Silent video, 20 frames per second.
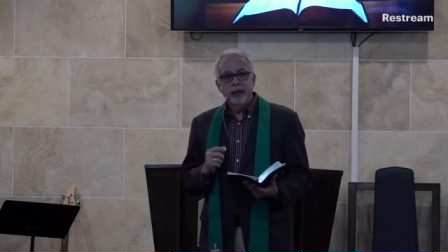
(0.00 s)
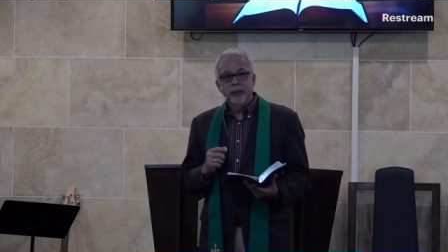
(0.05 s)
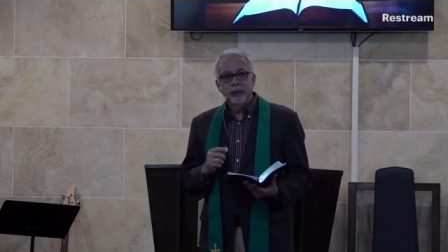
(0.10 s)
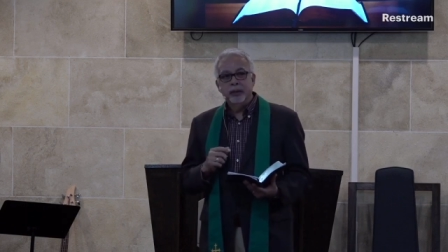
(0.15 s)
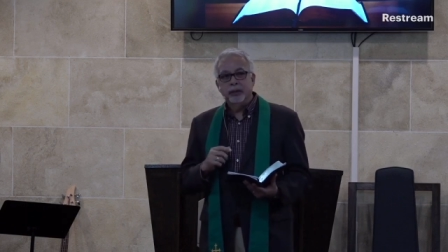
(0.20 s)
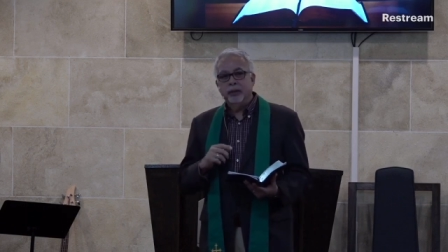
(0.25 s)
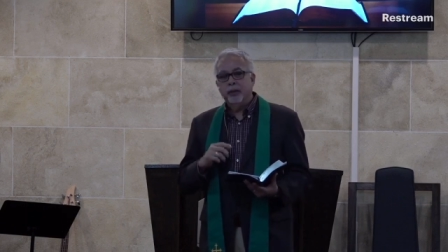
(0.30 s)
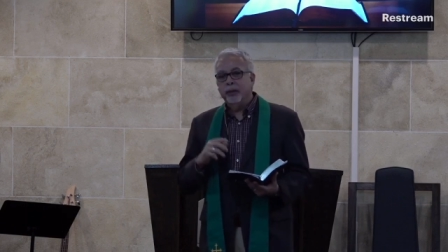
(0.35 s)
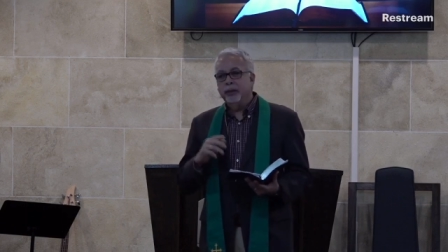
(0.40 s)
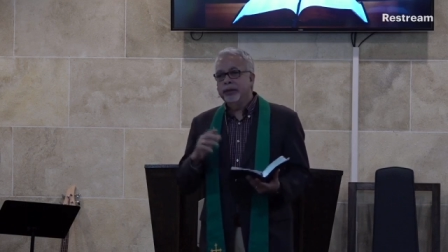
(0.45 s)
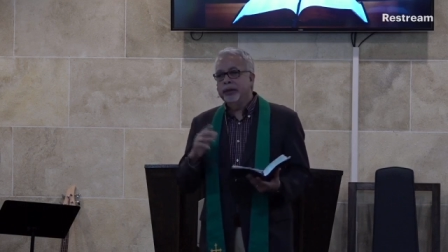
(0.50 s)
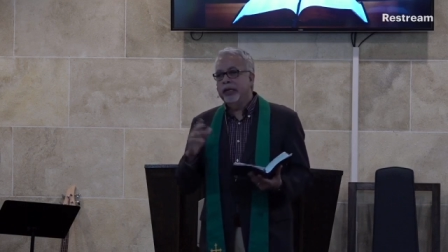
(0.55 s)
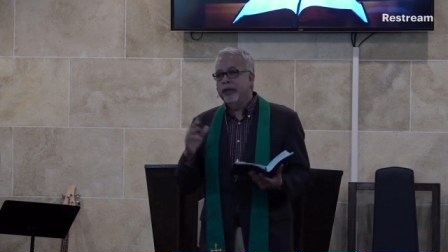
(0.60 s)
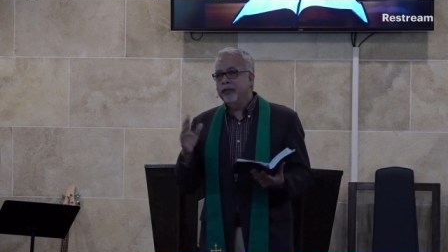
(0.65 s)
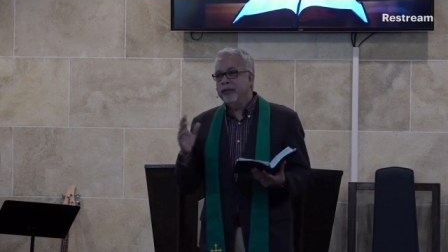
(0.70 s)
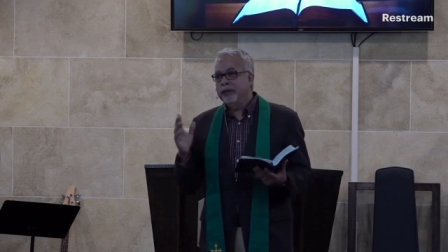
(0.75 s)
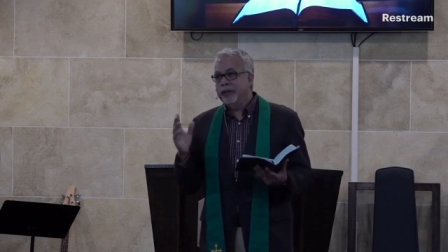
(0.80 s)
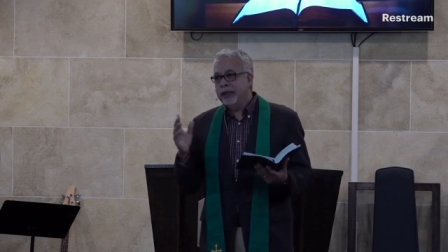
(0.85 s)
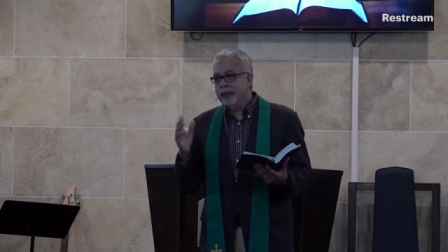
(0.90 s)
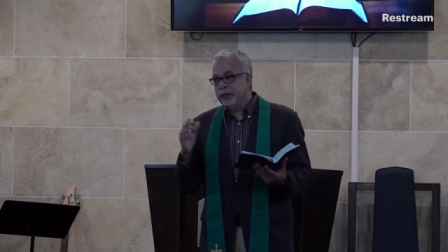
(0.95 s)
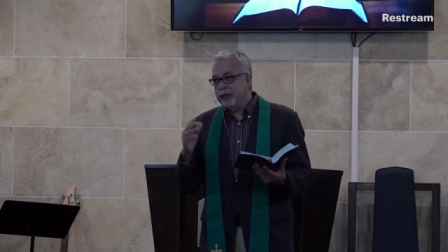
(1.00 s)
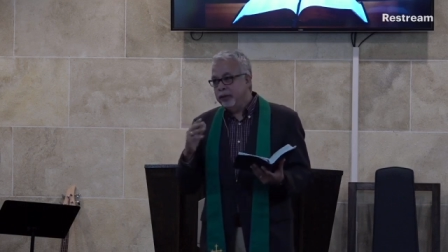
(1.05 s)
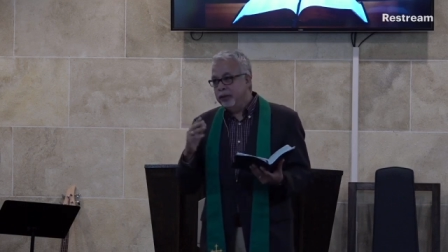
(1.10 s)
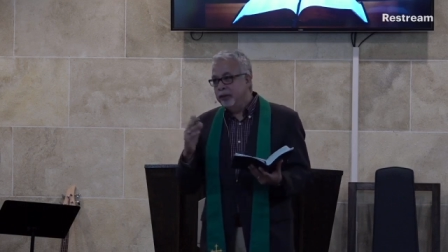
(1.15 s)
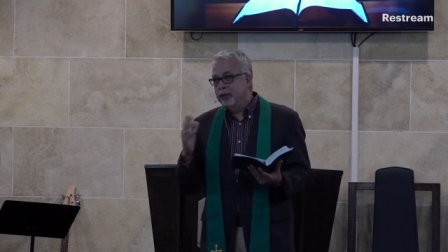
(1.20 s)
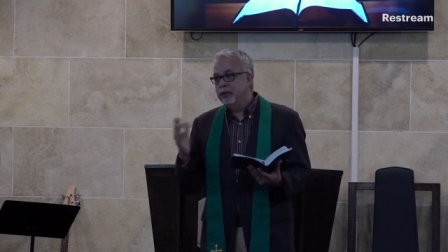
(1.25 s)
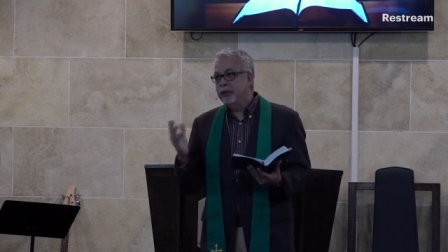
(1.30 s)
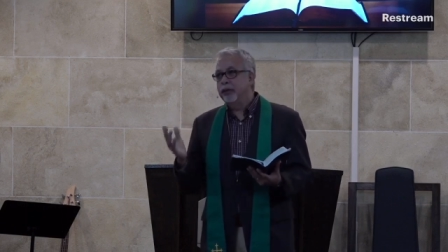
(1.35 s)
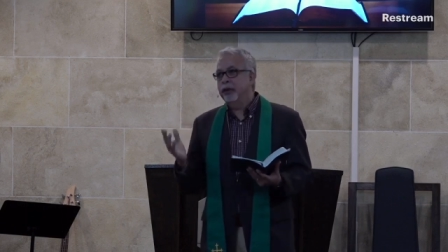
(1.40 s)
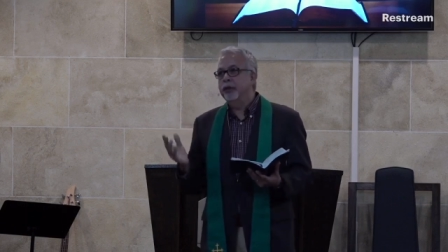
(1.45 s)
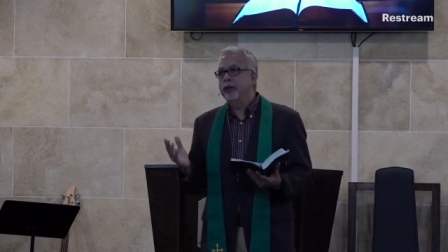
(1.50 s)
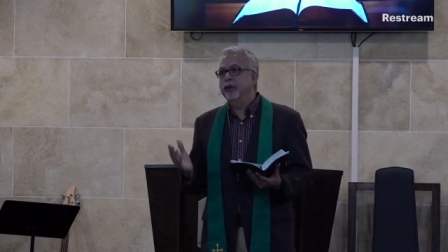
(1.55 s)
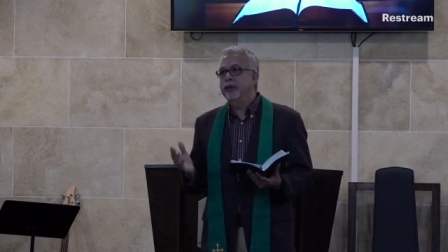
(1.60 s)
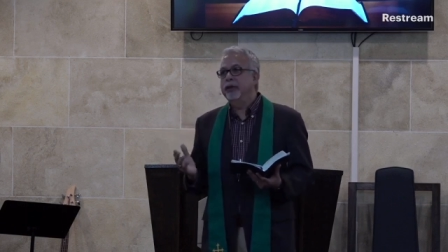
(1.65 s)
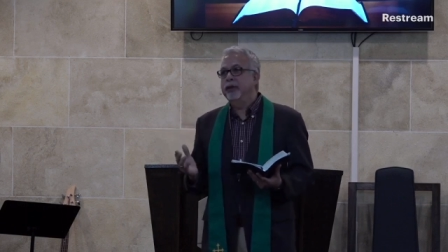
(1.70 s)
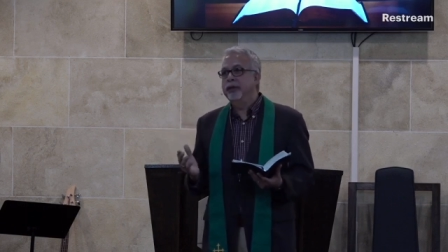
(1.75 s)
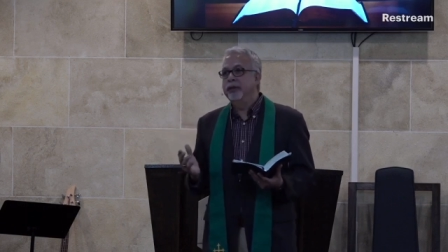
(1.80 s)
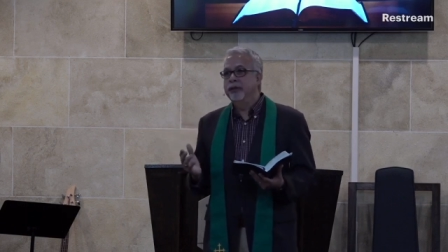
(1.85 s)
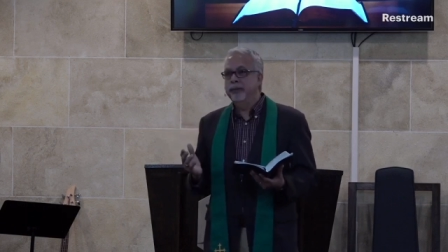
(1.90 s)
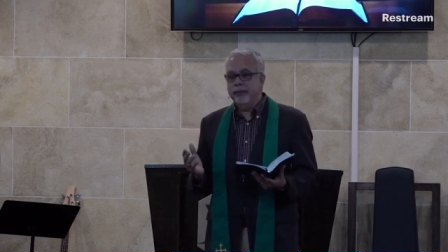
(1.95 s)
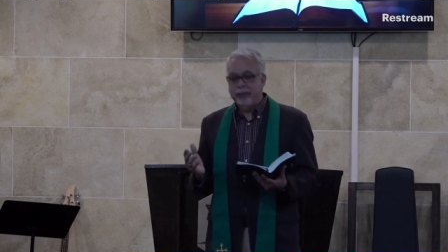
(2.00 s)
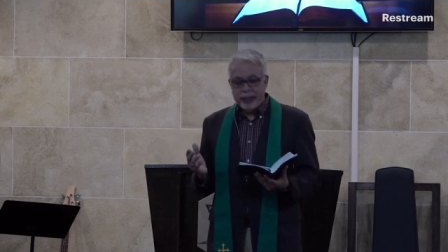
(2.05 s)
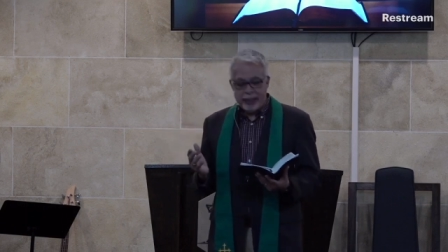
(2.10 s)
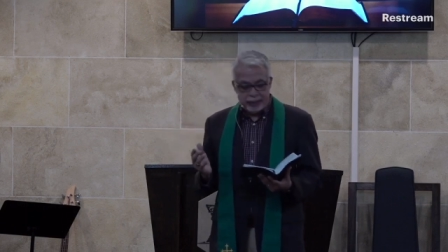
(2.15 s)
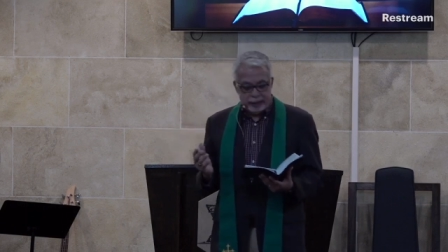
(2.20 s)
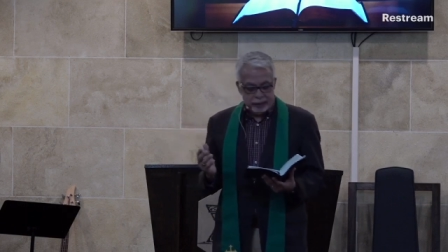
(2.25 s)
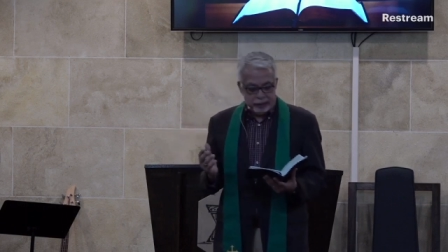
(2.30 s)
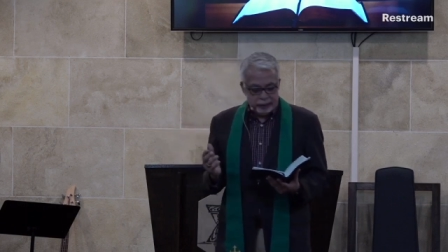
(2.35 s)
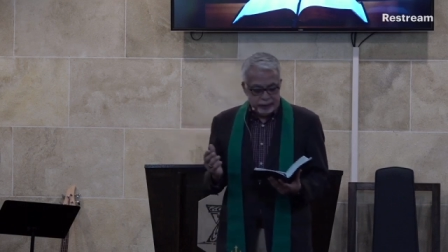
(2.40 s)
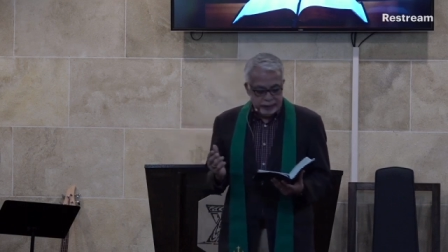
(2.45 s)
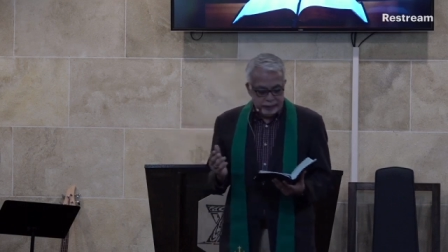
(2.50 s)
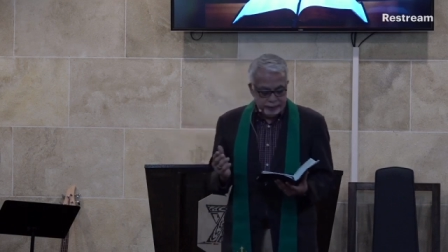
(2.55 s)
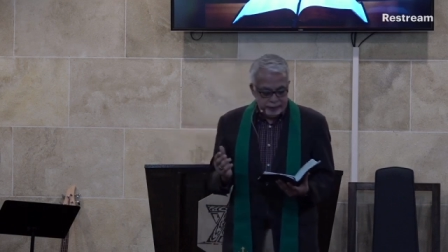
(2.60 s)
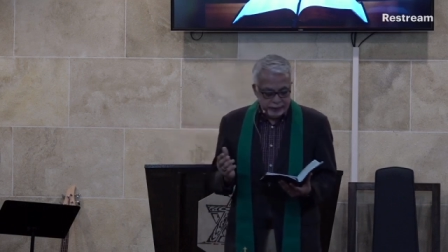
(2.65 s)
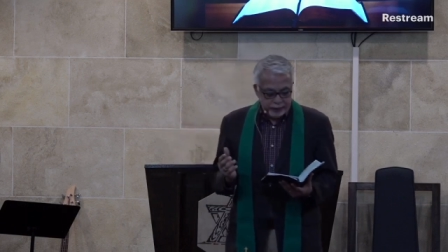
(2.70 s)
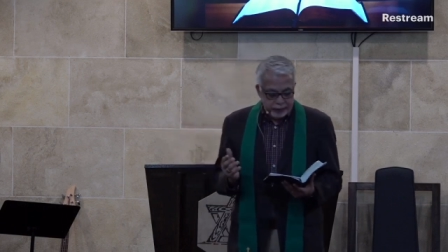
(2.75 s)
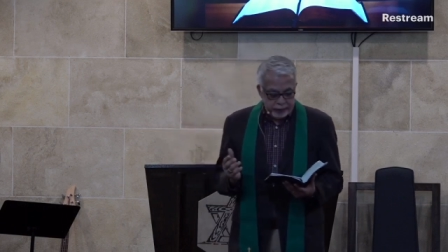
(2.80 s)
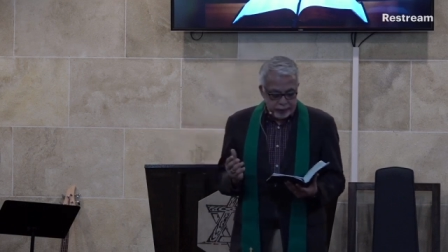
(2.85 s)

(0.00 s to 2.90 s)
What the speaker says: Restores everything twofold back to him.